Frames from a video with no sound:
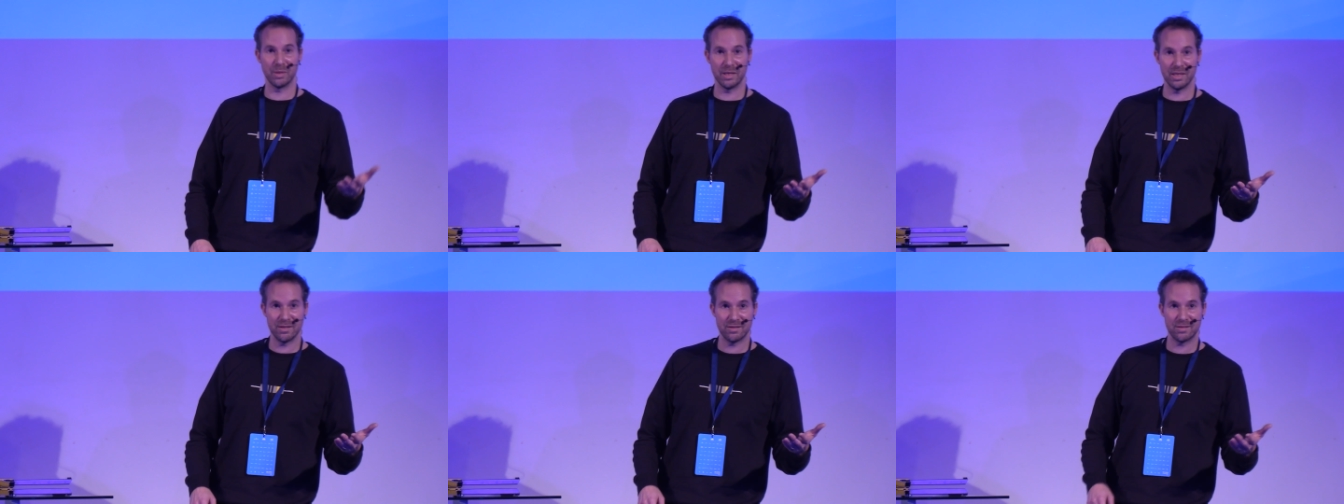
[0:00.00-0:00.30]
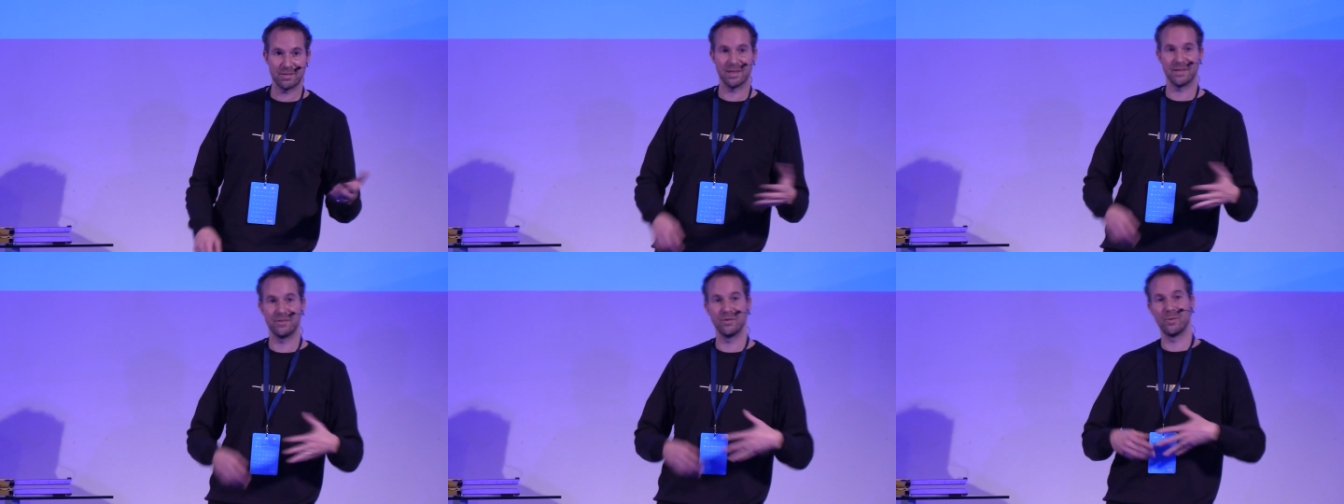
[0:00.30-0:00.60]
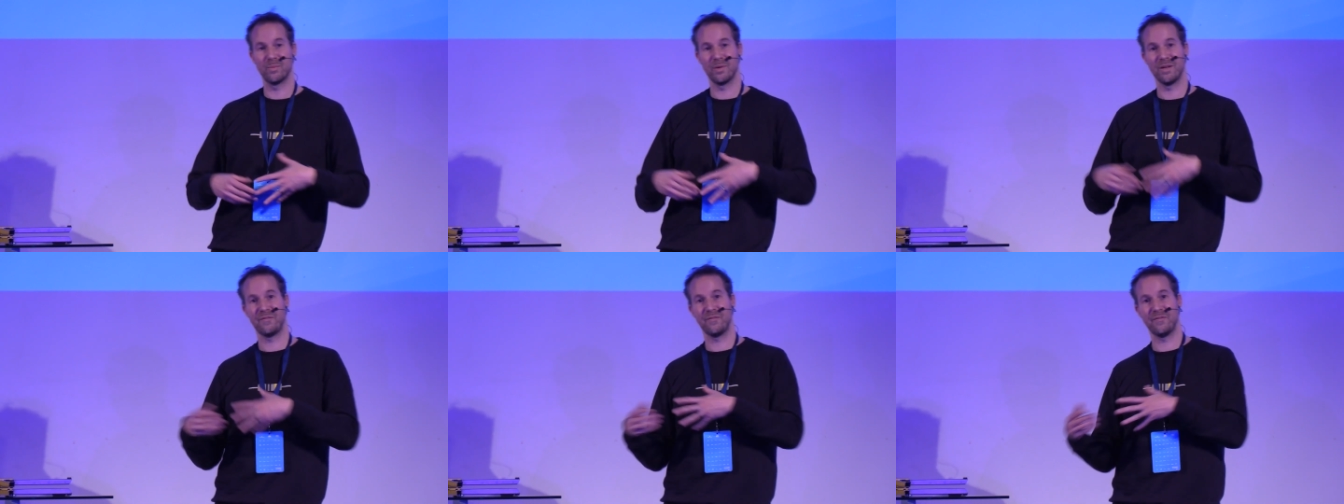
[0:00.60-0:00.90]
bees that
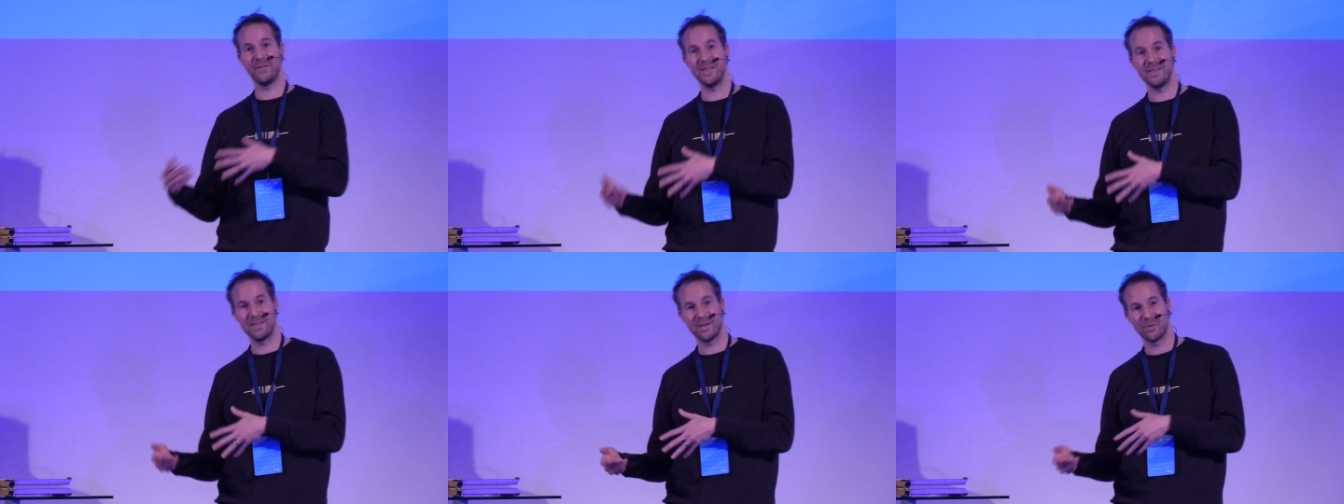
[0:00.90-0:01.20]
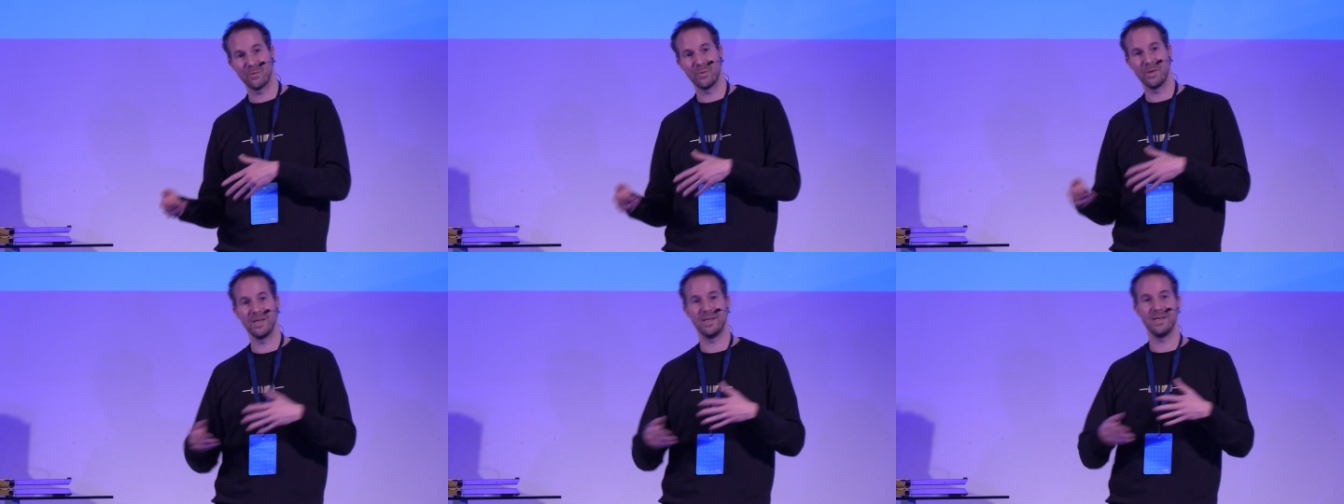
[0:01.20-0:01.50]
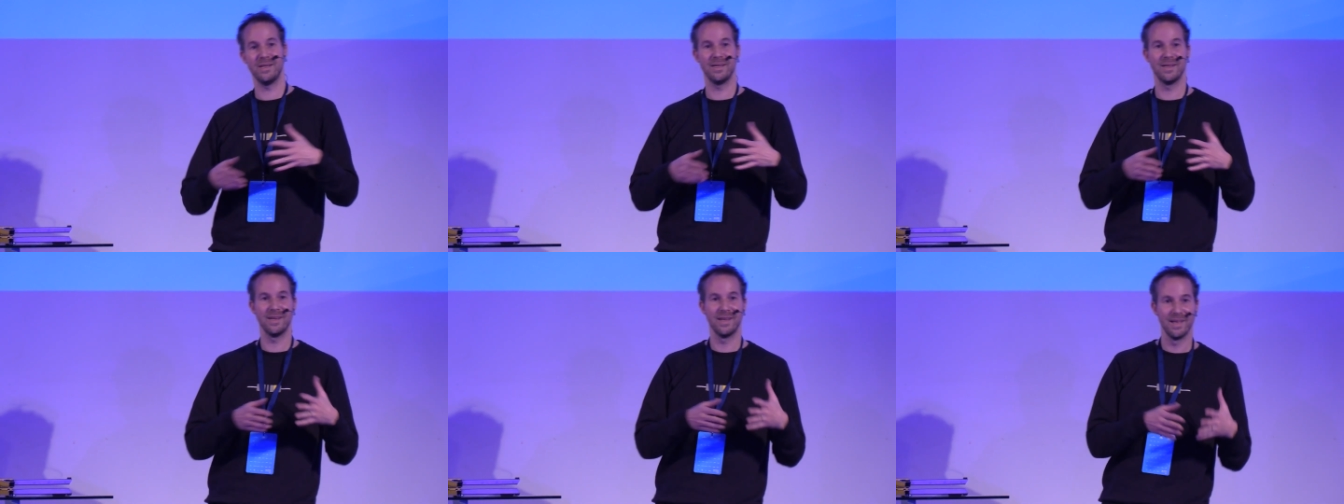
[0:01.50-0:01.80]
normally feed the
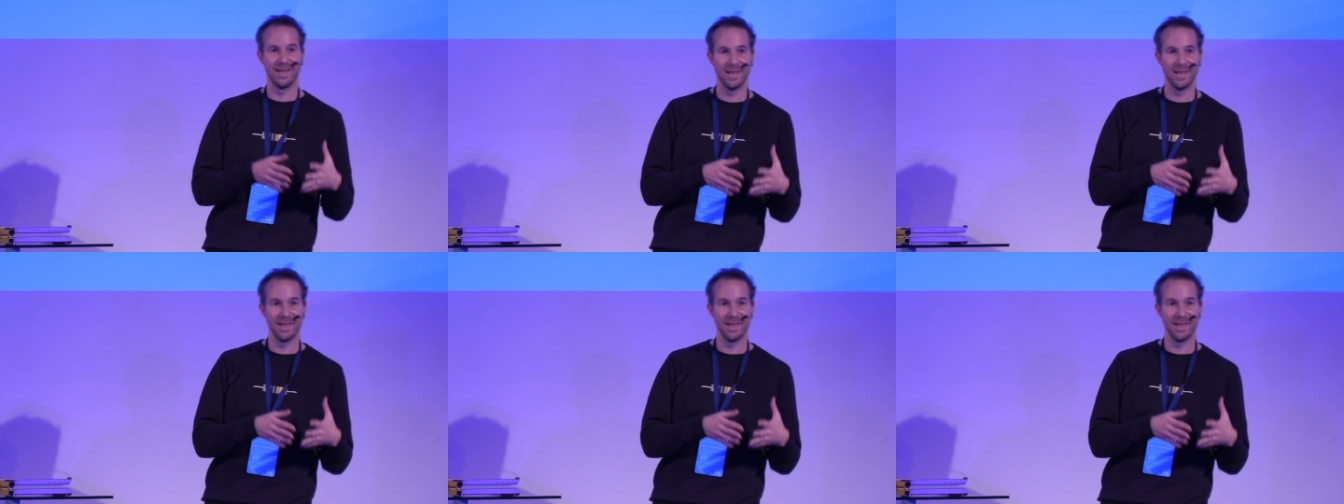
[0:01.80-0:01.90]
queen